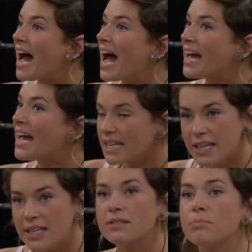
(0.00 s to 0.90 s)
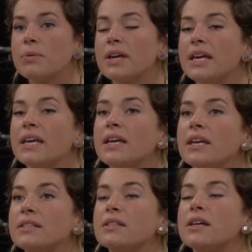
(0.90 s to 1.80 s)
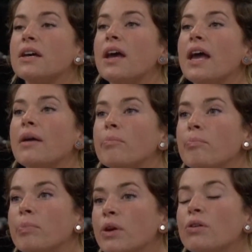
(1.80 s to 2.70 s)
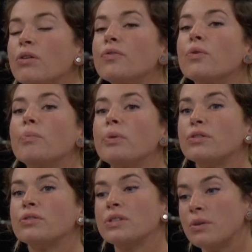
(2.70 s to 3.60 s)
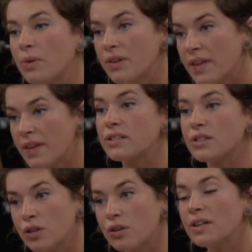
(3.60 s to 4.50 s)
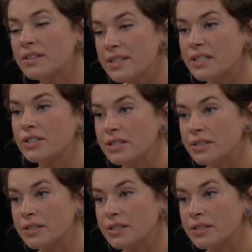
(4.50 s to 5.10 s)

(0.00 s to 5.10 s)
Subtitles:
He is a beautiful person with, good intentions.